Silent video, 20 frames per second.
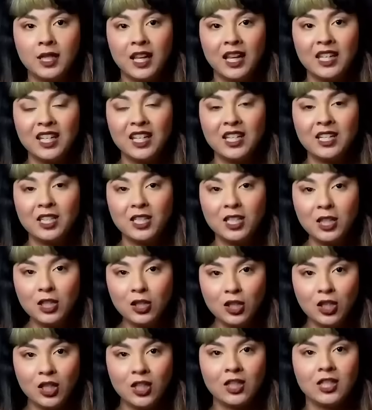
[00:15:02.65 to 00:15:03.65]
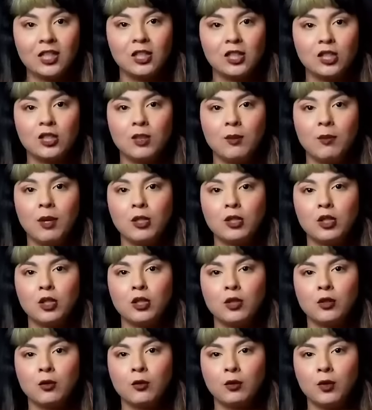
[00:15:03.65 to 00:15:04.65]
And in addition, she
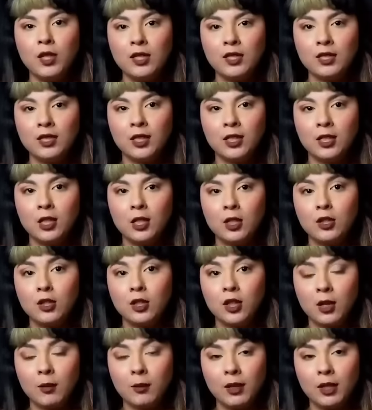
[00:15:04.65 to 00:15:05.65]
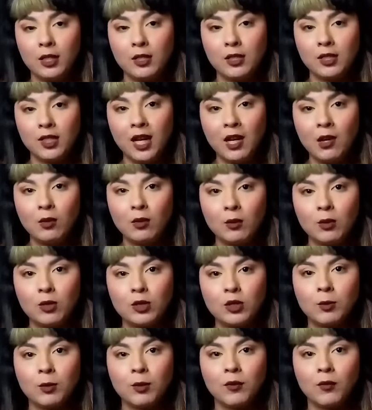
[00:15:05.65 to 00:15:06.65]
mentioned her reason to coming into town
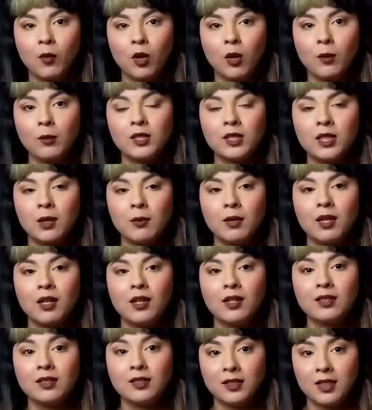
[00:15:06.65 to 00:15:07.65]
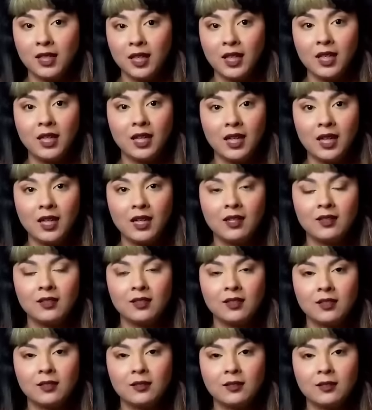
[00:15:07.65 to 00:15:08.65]
was to perform some singing gigs.